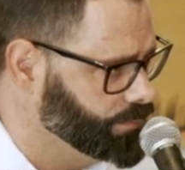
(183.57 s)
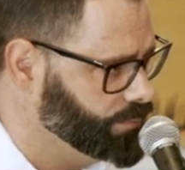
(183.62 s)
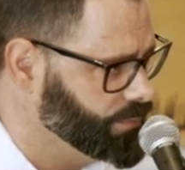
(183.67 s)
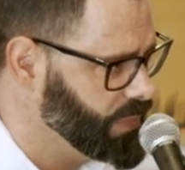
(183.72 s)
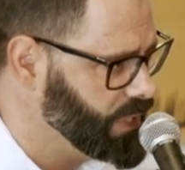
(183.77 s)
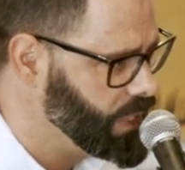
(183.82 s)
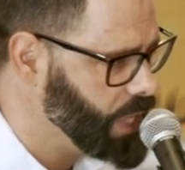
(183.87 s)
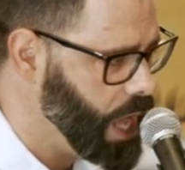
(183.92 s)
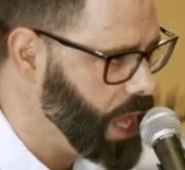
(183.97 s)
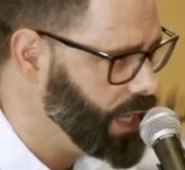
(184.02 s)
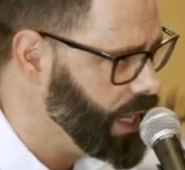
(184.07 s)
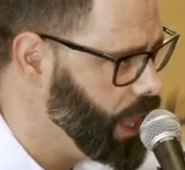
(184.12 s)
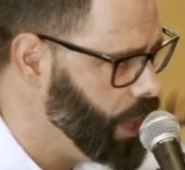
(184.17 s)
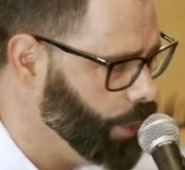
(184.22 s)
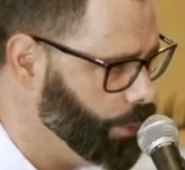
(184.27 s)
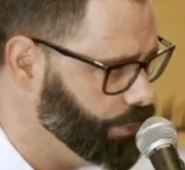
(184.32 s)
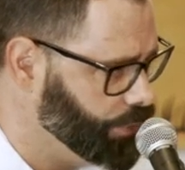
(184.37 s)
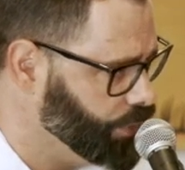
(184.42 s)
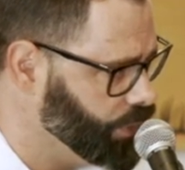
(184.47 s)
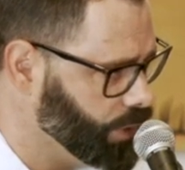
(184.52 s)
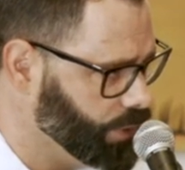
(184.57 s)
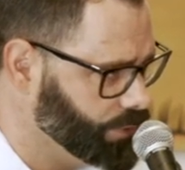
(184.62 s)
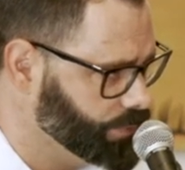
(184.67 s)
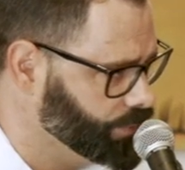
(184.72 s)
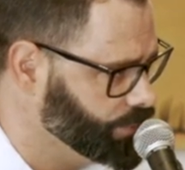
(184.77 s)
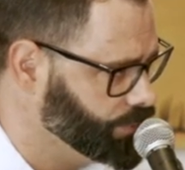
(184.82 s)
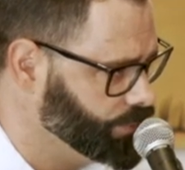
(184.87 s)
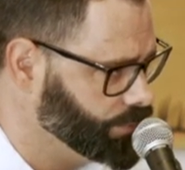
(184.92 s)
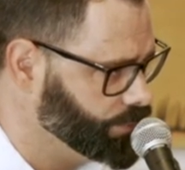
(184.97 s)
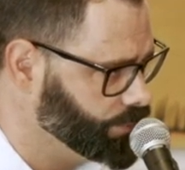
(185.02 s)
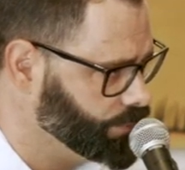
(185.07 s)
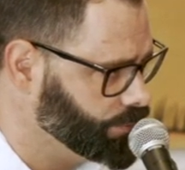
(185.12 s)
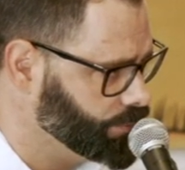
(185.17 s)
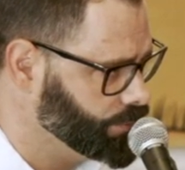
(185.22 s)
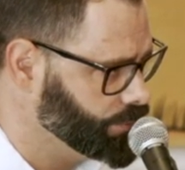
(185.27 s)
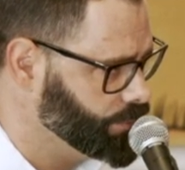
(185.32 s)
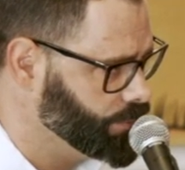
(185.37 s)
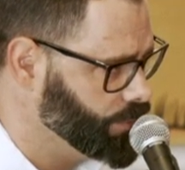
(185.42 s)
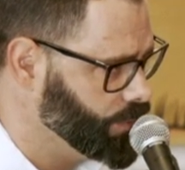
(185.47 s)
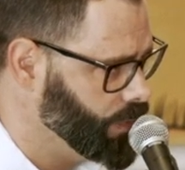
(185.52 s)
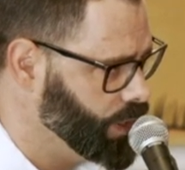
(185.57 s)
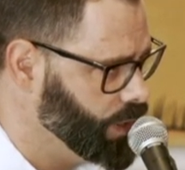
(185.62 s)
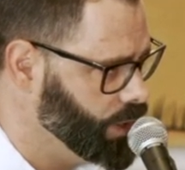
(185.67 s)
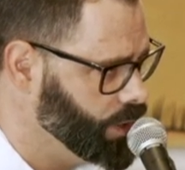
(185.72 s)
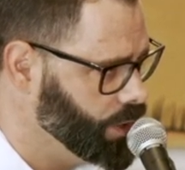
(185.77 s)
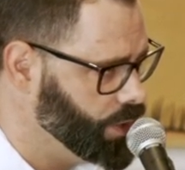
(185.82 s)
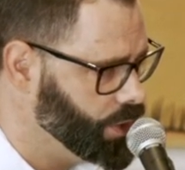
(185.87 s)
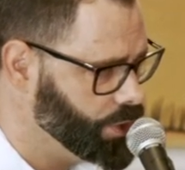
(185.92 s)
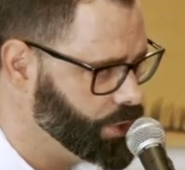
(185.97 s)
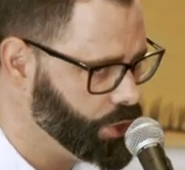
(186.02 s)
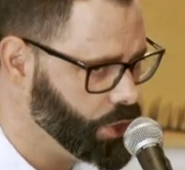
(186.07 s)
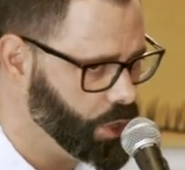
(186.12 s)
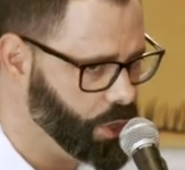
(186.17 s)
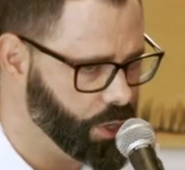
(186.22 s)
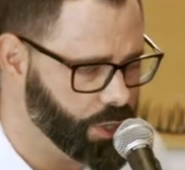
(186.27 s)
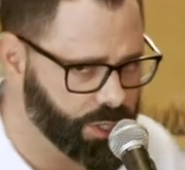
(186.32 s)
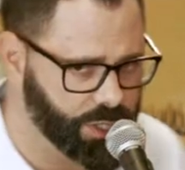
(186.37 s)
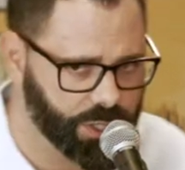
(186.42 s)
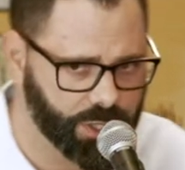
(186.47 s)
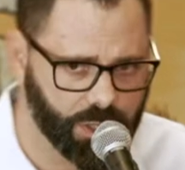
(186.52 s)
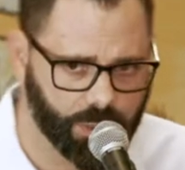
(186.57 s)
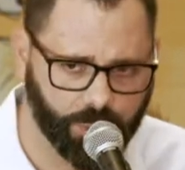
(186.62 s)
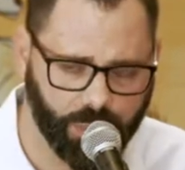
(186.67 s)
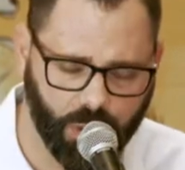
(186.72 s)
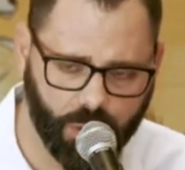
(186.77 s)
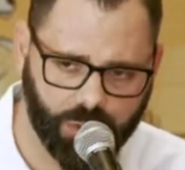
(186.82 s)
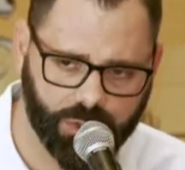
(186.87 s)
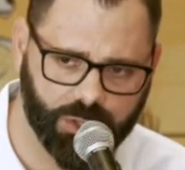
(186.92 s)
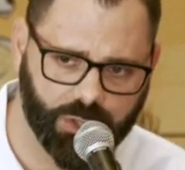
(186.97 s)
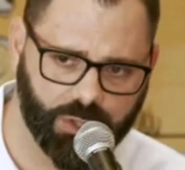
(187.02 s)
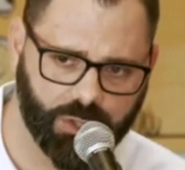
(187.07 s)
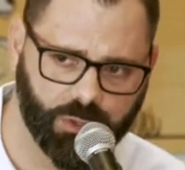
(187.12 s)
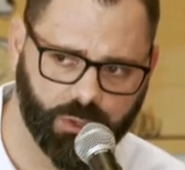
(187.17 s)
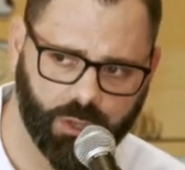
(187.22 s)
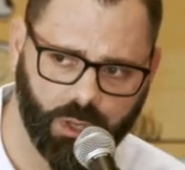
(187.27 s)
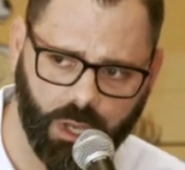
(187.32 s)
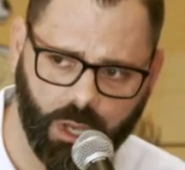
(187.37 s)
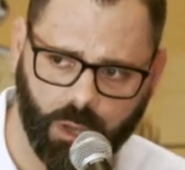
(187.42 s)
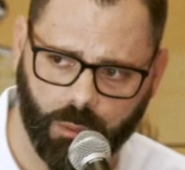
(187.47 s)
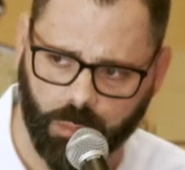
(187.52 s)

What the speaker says: It's not helpful. The church is supposed to